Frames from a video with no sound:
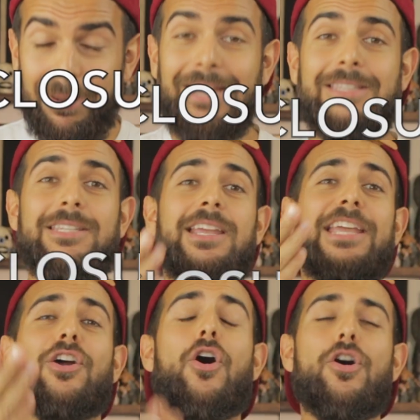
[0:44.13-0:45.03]
but
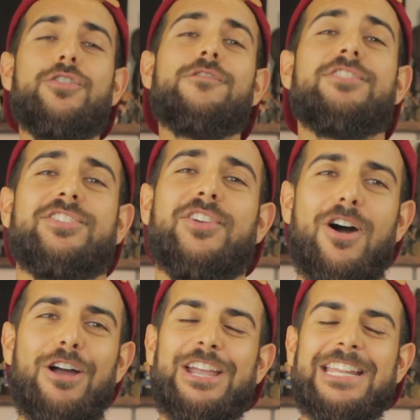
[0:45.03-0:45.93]
in honor of the
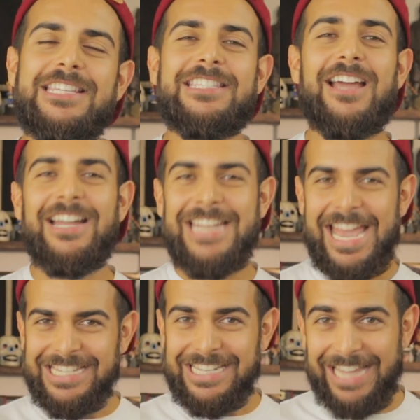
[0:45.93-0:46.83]
cigar, it is done
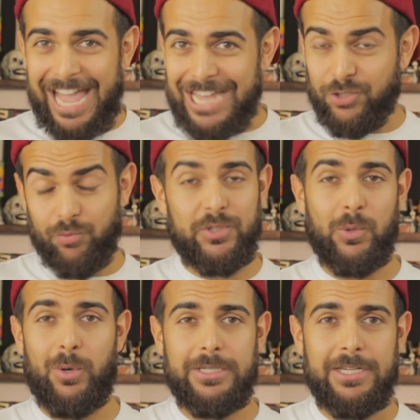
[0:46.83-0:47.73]
as a last
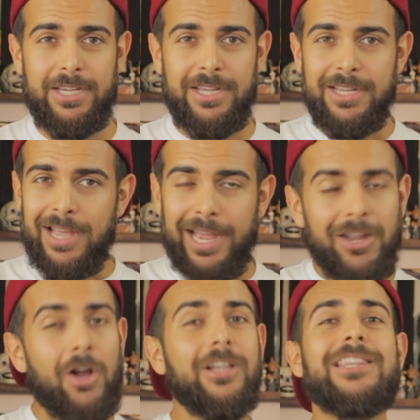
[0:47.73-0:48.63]
resort. I
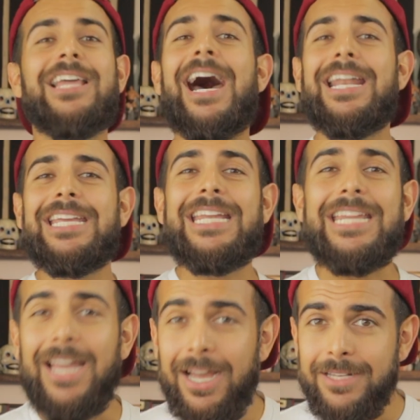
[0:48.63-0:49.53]
call it the
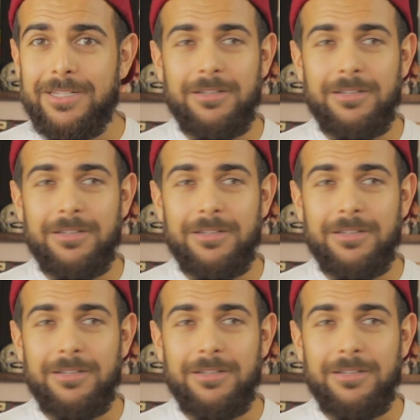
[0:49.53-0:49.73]
Harakiri cut.